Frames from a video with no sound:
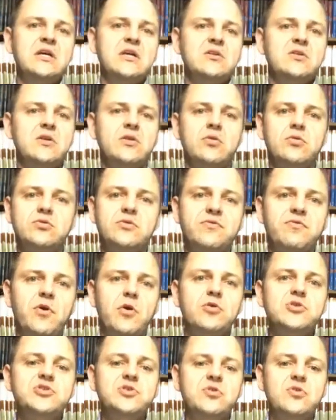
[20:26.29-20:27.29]
little
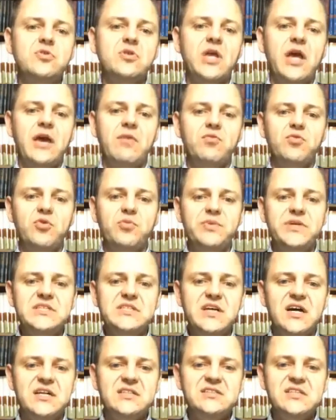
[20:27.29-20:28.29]
devotional, and we'll be
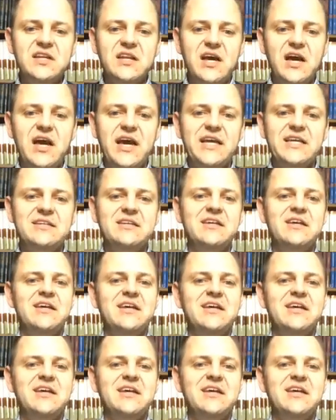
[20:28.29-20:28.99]
done tonight.